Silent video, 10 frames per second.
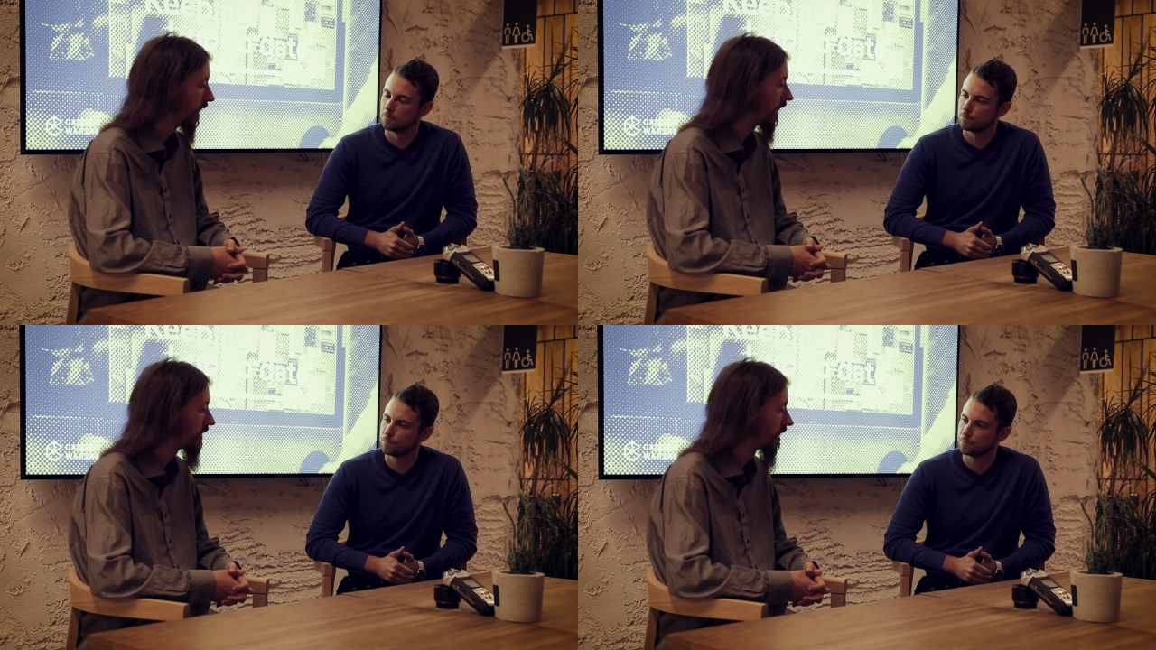
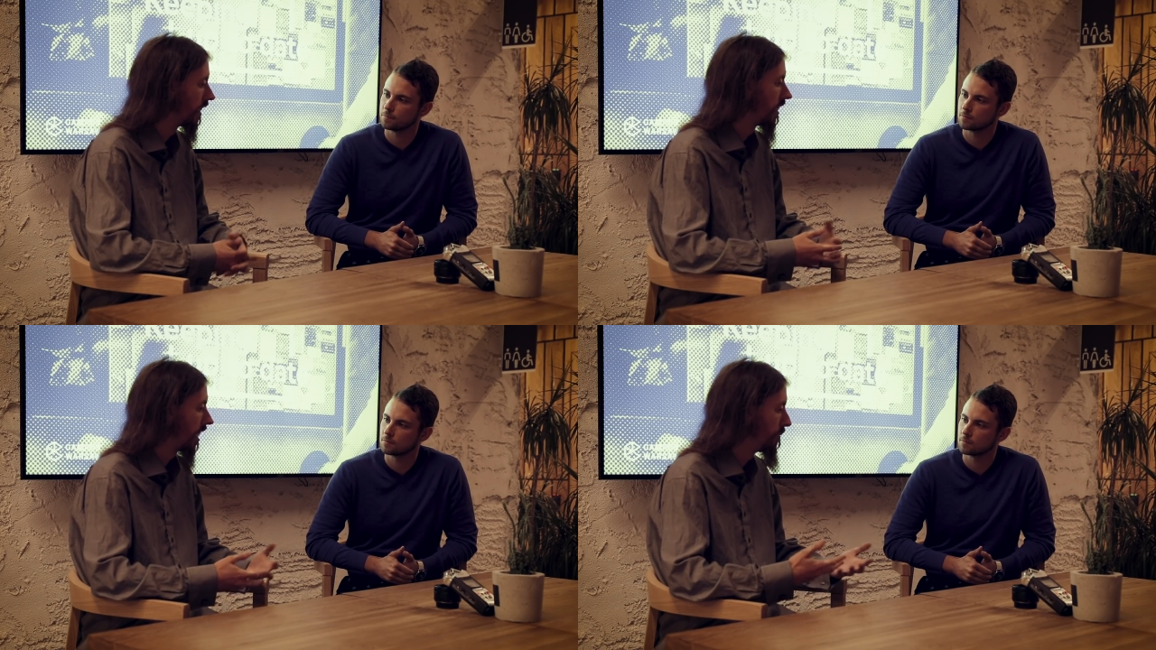Speaker 1: has
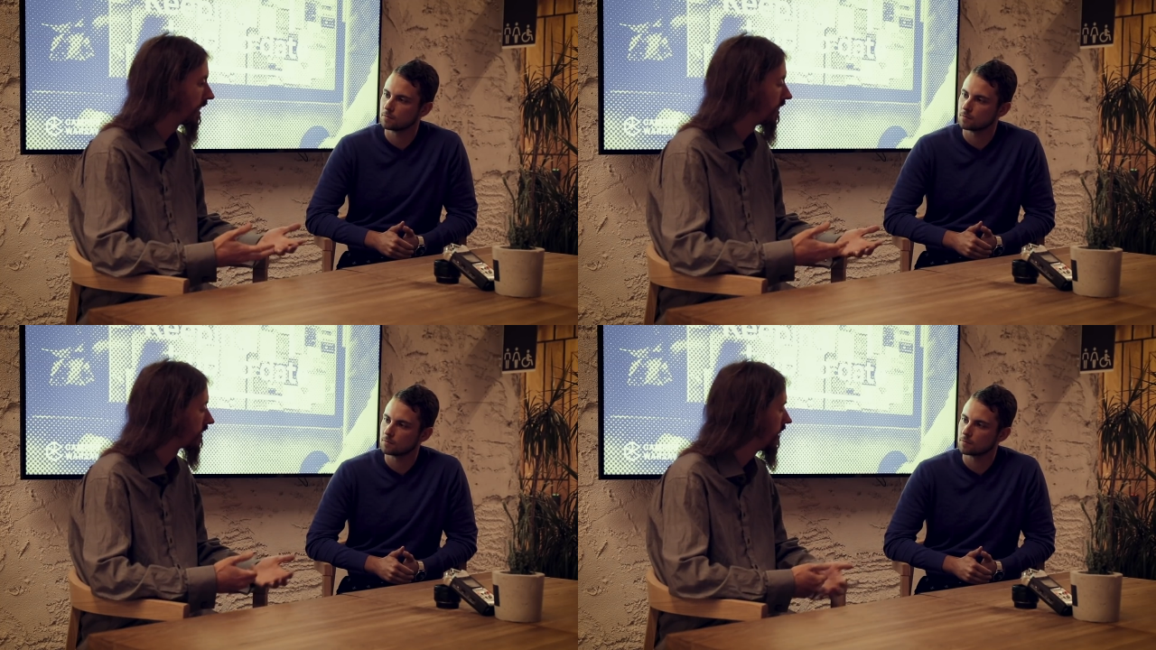a
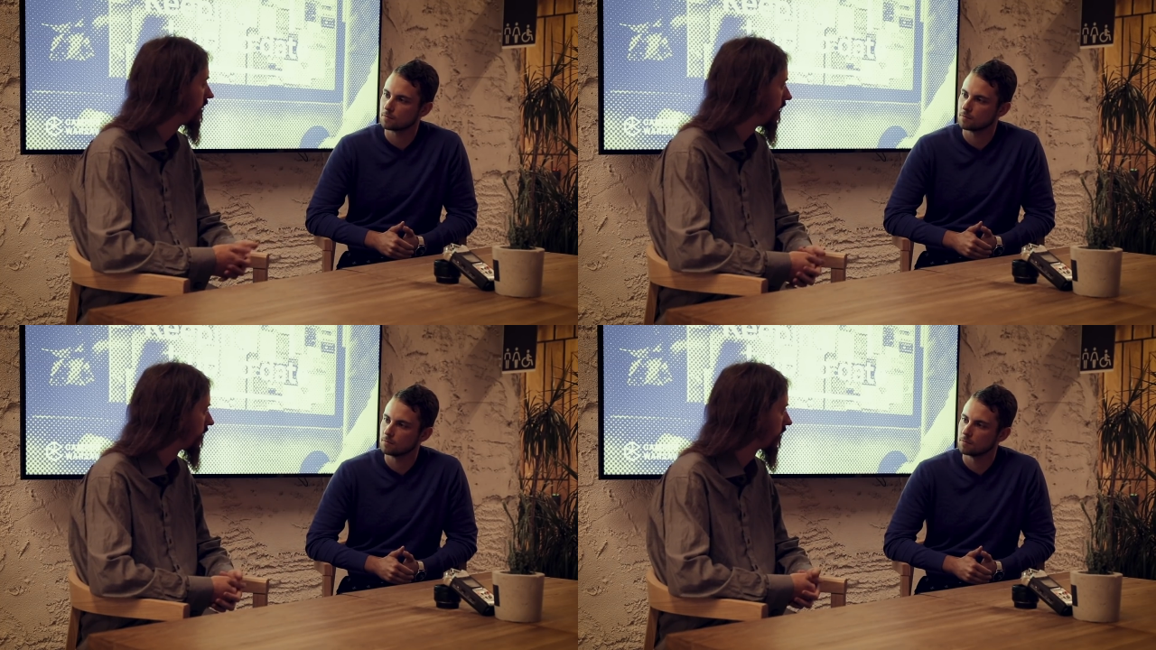big
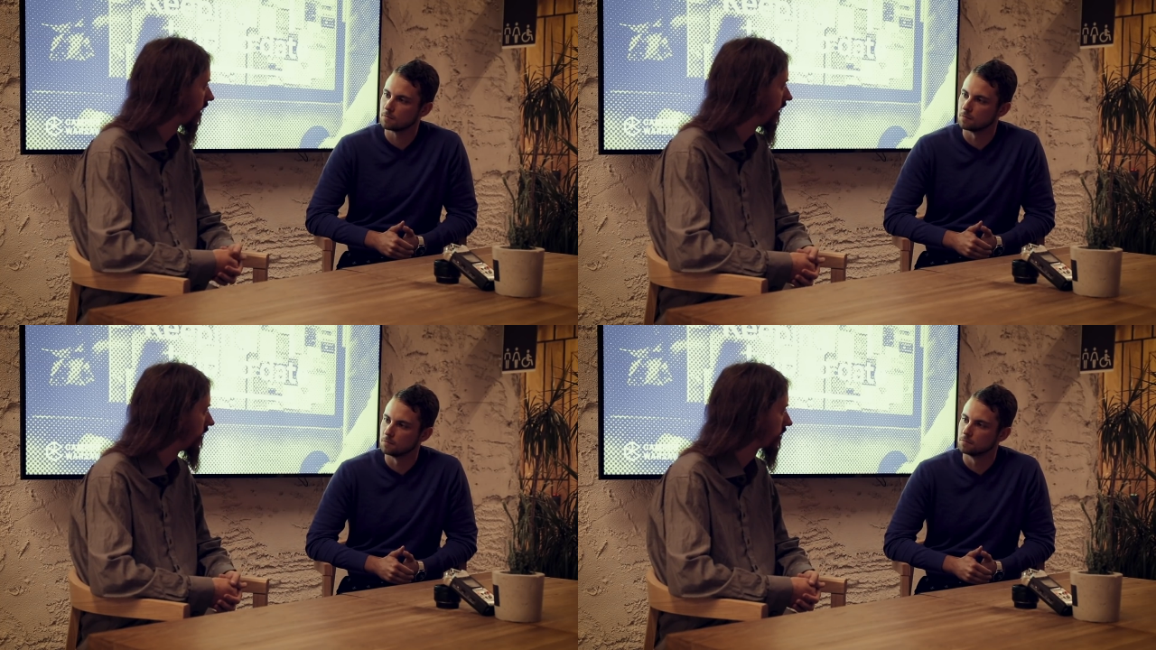incentive to try
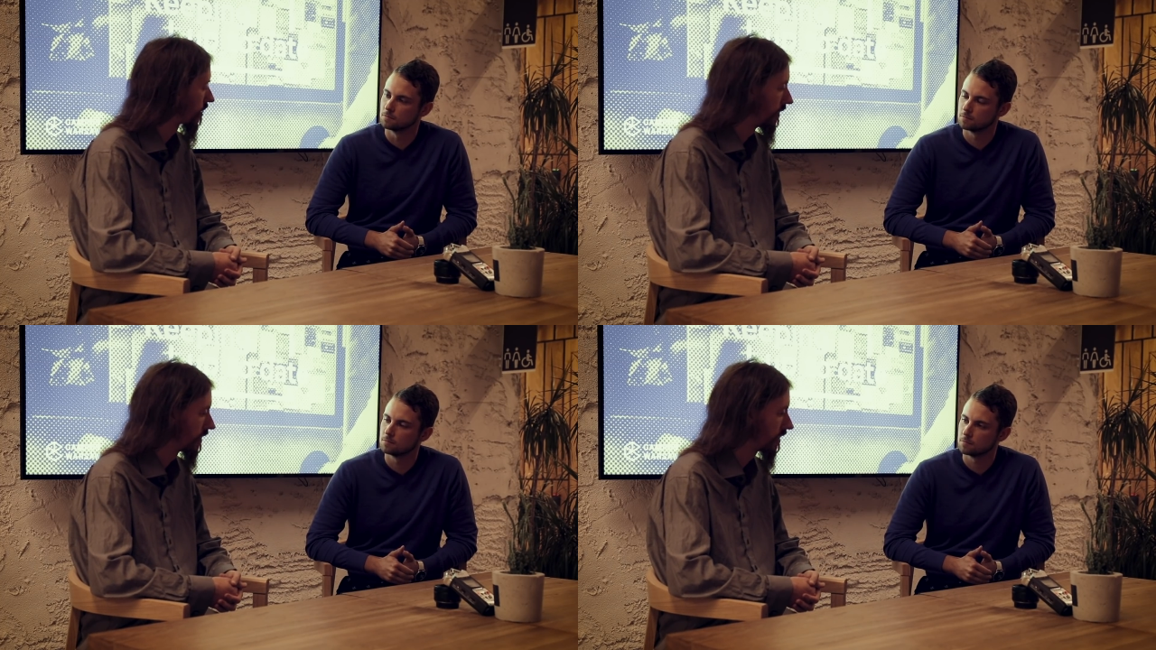and mm-hmm.
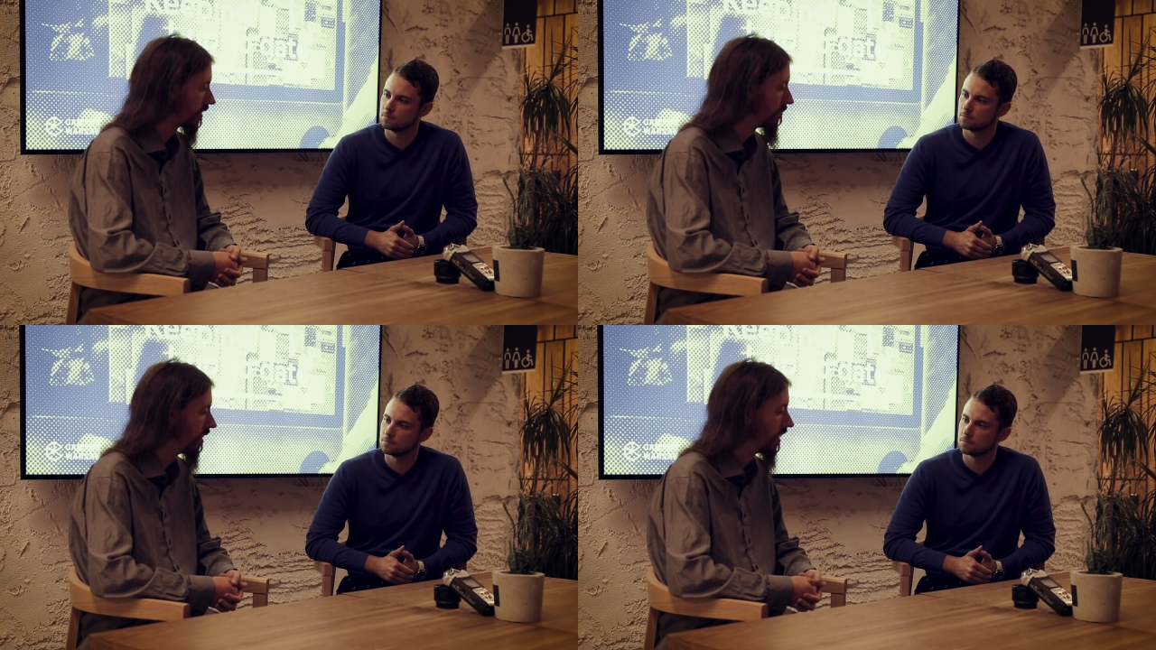destroy the
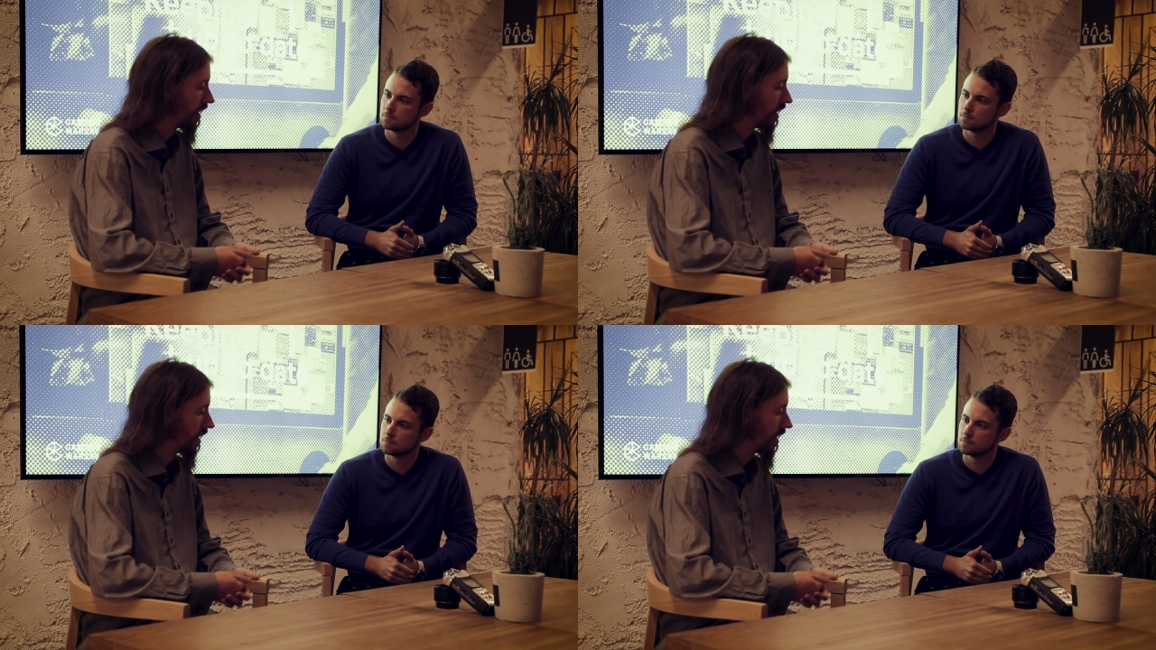system.